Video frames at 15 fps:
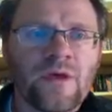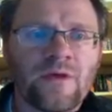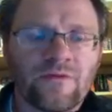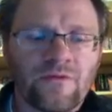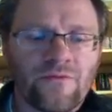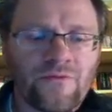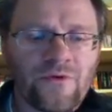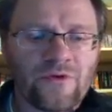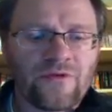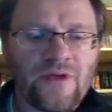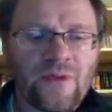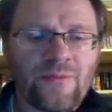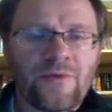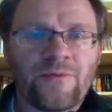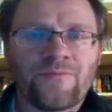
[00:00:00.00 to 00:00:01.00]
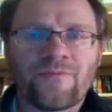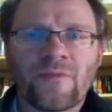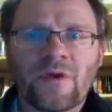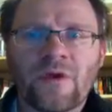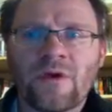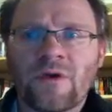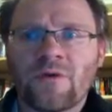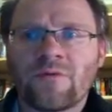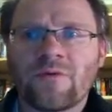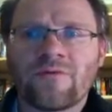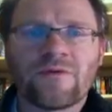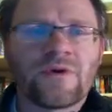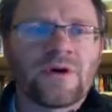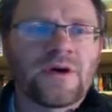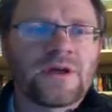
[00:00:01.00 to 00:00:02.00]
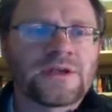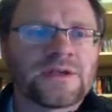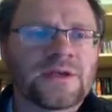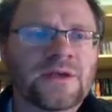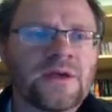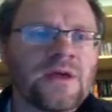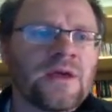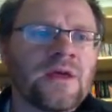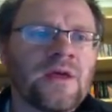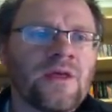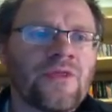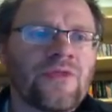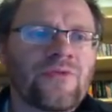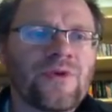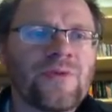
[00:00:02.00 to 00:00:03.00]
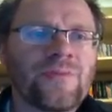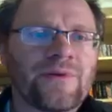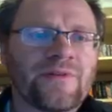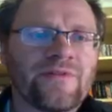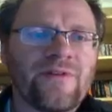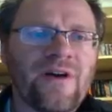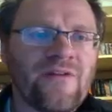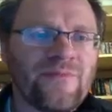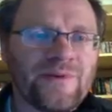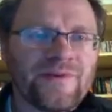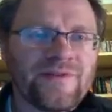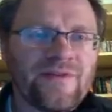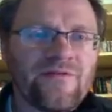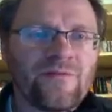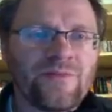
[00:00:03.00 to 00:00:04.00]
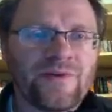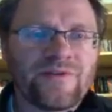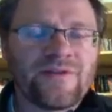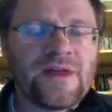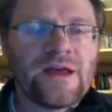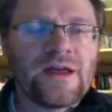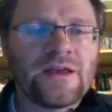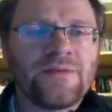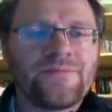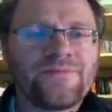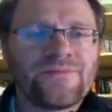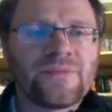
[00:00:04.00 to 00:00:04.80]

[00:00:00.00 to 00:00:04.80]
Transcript: So for example, we've got 3 plus 5 plus 7 plus 9.